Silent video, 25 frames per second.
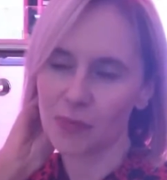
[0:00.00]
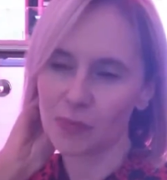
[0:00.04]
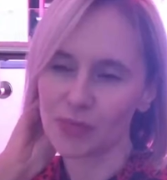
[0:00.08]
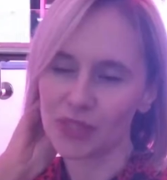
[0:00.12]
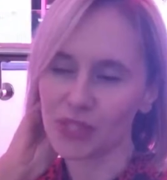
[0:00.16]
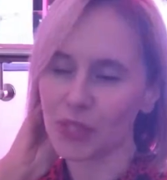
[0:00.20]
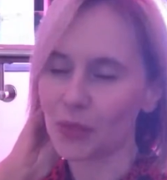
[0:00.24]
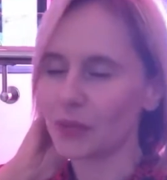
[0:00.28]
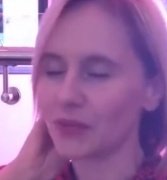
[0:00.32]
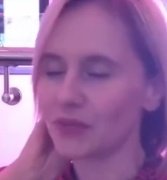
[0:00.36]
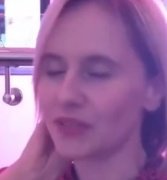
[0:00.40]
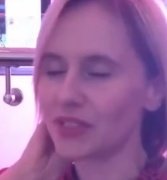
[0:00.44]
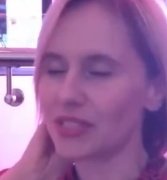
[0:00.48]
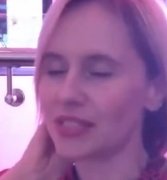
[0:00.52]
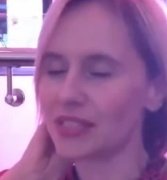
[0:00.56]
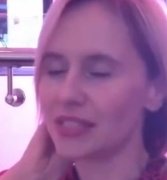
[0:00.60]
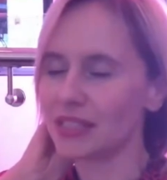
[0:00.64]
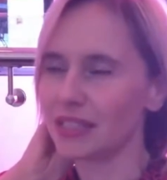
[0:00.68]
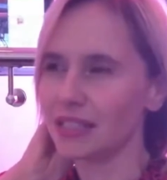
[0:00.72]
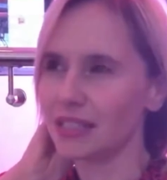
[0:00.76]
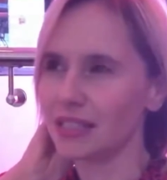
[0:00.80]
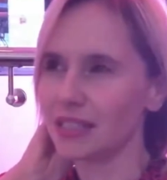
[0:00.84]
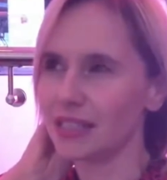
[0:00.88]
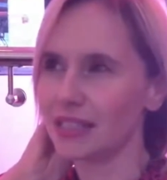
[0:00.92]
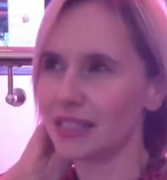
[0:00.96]
So
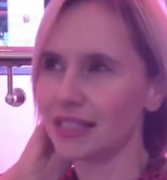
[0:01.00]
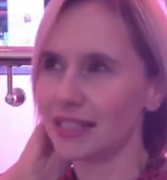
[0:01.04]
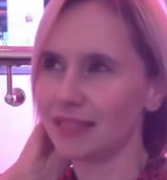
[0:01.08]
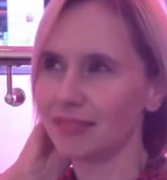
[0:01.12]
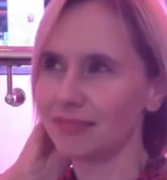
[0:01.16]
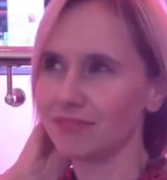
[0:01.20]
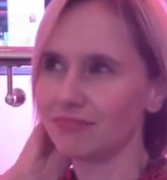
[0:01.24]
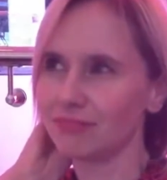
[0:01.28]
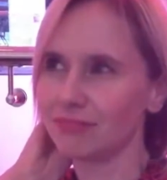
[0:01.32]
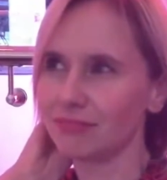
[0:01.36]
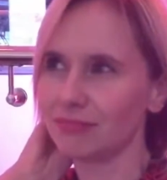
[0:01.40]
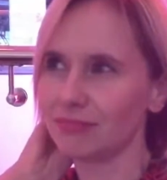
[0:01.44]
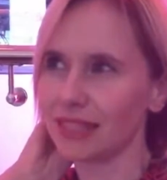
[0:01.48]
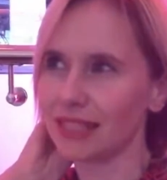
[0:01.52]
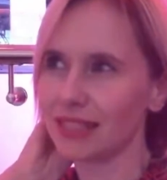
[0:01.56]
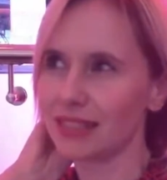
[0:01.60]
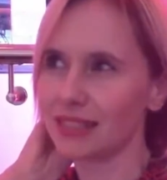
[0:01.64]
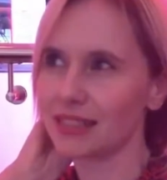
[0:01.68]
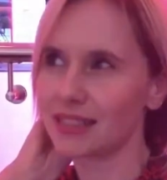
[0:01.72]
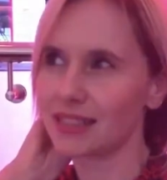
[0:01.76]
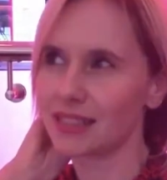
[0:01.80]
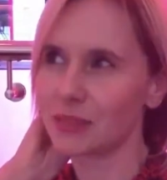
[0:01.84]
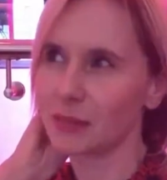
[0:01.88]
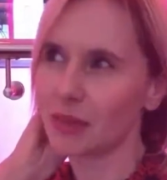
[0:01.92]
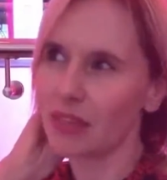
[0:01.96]
obviously that makes
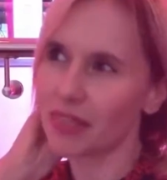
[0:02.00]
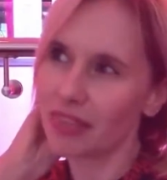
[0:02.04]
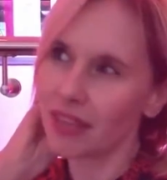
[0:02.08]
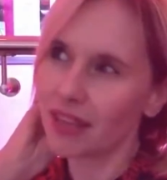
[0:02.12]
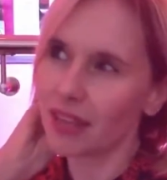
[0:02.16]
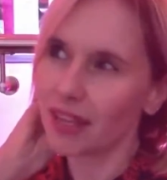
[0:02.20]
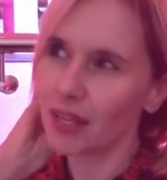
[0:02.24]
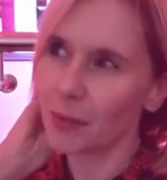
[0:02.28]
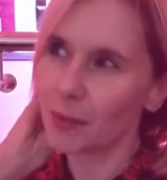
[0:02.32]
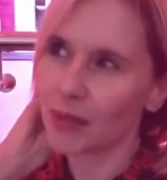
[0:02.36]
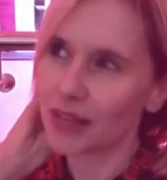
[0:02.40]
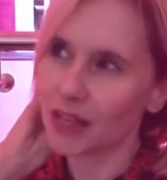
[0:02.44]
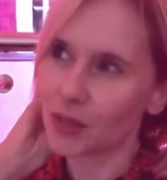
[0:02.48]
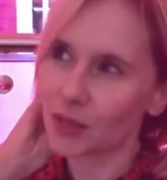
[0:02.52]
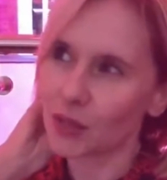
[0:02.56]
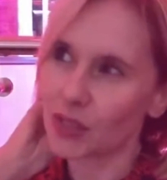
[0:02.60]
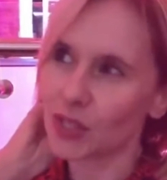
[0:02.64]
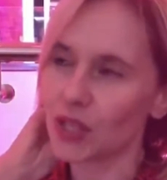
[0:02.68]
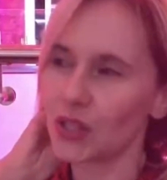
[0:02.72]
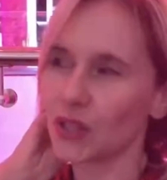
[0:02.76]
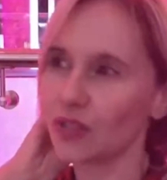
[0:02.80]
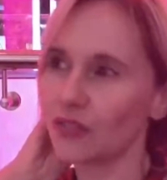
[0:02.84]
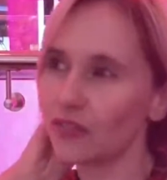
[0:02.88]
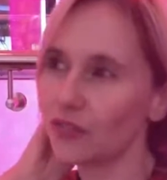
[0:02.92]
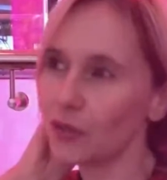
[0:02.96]
me think about
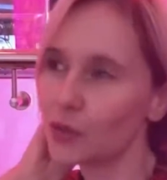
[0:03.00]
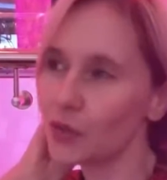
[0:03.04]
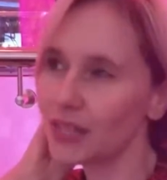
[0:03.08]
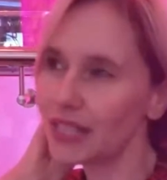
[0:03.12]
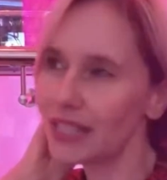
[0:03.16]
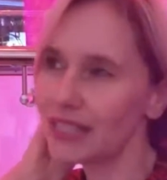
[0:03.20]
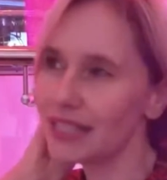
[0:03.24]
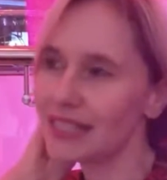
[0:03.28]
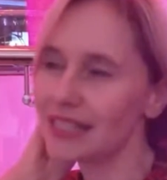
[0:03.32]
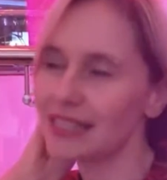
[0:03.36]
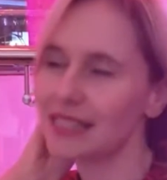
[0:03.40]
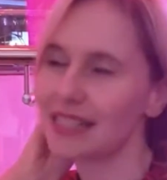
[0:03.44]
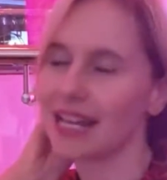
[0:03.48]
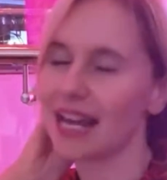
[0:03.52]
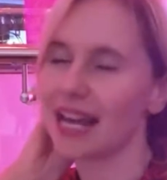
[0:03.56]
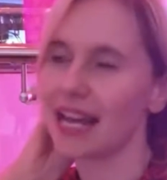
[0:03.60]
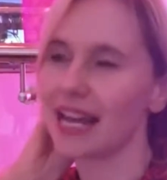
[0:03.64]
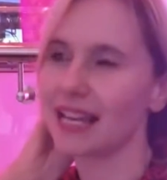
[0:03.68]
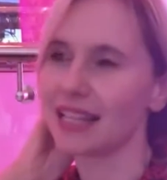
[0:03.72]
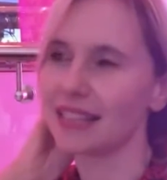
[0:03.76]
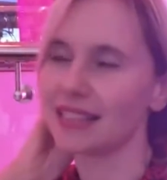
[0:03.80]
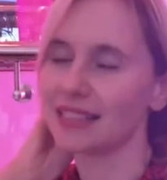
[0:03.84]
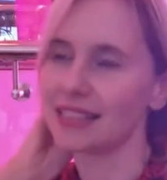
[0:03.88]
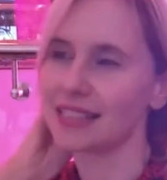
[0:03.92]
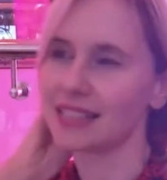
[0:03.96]
tone of voice
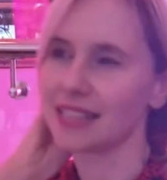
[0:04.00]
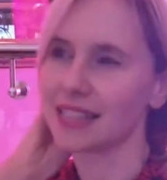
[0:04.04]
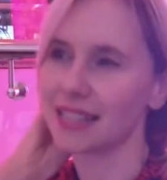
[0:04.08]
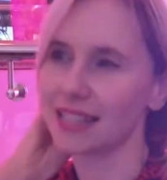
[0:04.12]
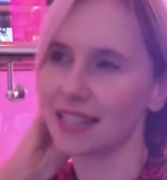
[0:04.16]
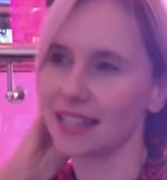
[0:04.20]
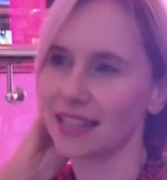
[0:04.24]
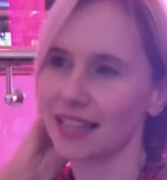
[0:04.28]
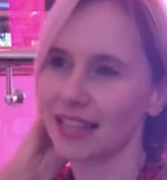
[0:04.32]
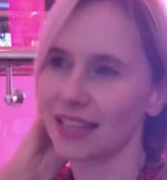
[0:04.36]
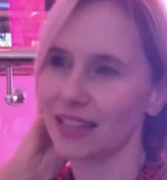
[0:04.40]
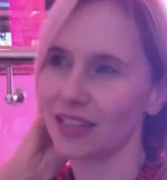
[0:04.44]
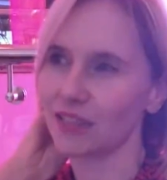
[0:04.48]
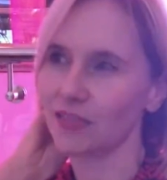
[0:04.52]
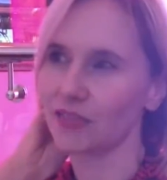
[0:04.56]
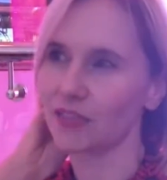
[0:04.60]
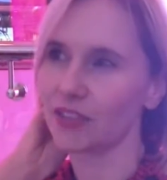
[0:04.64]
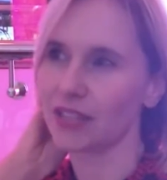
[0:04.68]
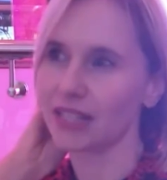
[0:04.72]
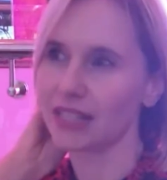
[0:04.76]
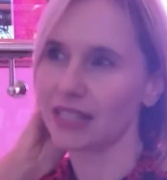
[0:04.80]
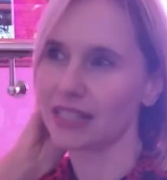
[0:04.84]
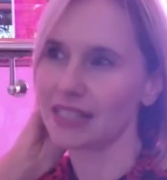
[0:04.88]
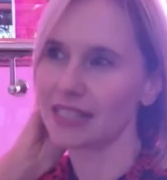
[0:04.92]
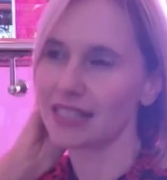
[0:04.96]
and getting the
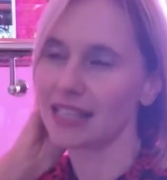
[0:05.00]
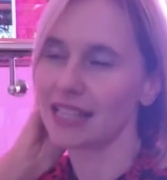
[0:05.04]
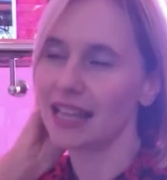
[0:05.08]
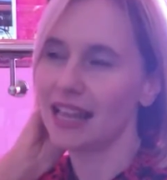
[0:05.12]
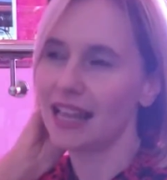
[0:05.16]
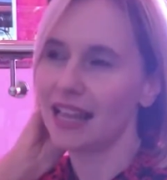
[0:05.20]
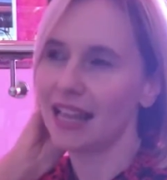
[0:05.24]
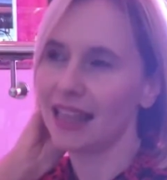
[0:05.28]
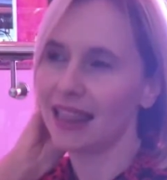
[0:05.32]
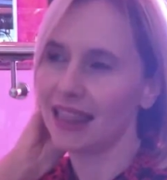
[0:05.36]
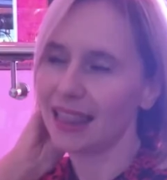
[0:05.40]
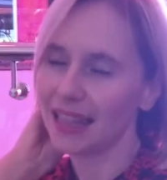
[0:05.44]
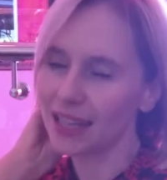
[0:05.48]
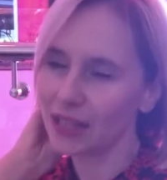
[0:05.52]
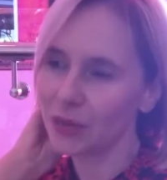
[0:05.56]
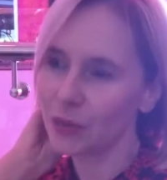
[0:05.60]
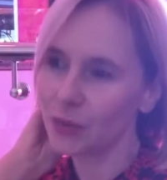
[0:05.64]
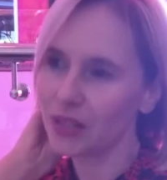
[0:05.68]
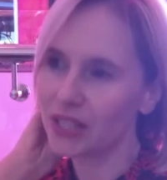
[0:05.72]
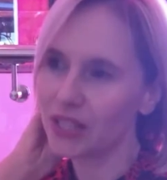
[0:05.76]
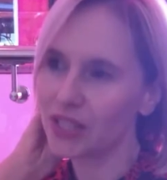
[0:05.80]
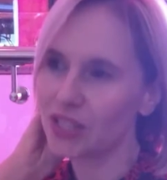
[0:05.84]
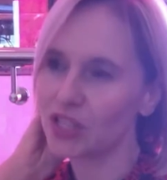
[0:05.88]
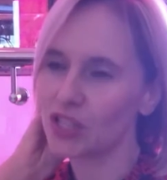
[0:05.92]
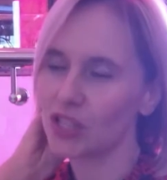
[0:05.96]
right
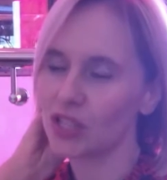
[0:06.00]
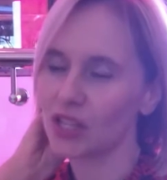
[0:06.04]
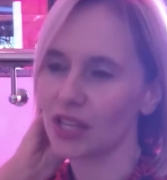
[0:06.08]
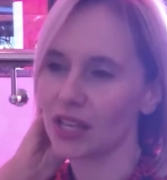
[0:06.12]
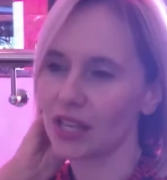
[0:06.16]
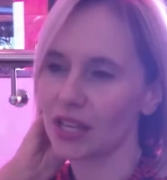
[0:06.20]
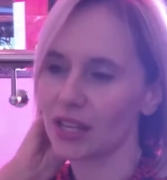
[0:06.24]
language,